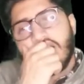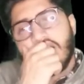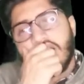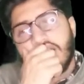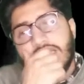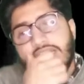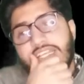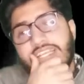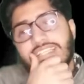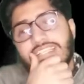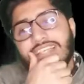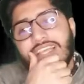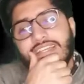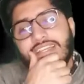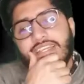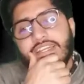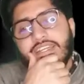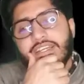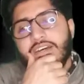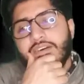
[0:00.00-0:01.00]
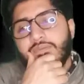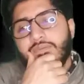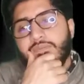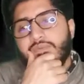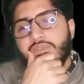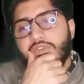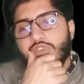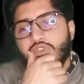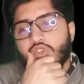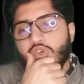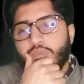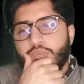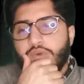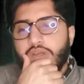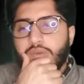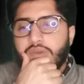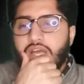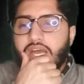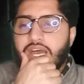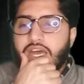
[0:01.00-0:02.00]
d sine theta. So
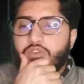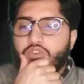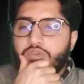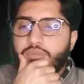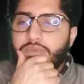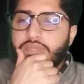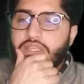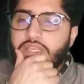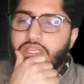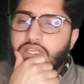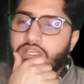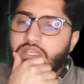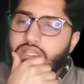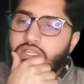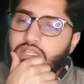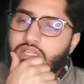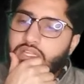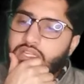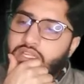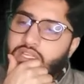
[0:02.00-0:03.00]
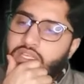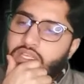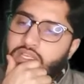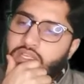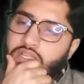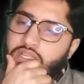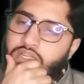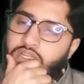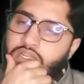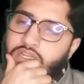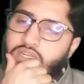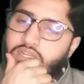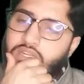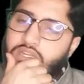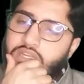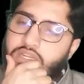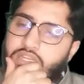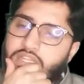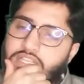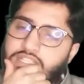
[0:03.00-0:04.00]
per r would be
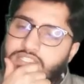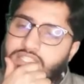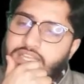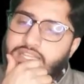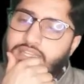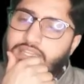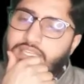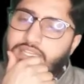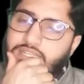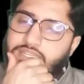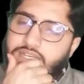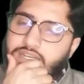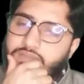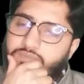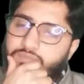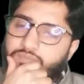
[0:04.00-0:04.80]
d sine theta.